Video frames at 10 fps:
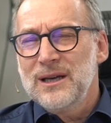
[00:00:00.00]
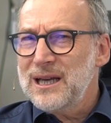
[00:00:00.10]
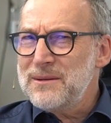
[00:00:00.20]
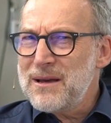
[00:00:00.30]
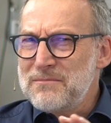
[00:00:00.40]

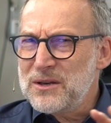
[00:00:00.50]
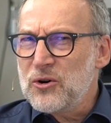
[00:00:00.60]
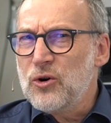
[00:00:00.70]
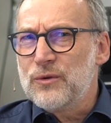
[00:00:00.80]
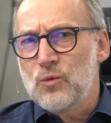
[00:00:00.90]
It may
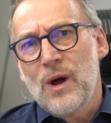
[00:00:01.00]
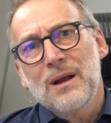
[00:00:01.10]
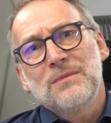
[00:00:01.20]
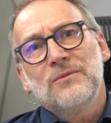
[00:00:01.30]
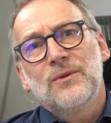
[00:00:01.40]
be
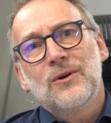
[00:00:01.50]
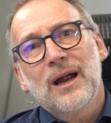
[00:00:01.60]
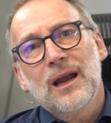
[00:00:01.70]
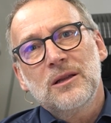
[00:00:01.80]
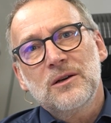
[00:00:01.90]
overwhelming for
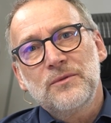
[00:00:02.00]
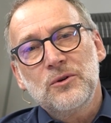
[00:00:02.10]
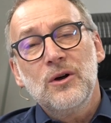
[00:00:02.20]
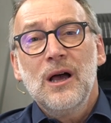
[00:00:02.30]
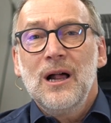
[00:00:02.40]
a lot of you,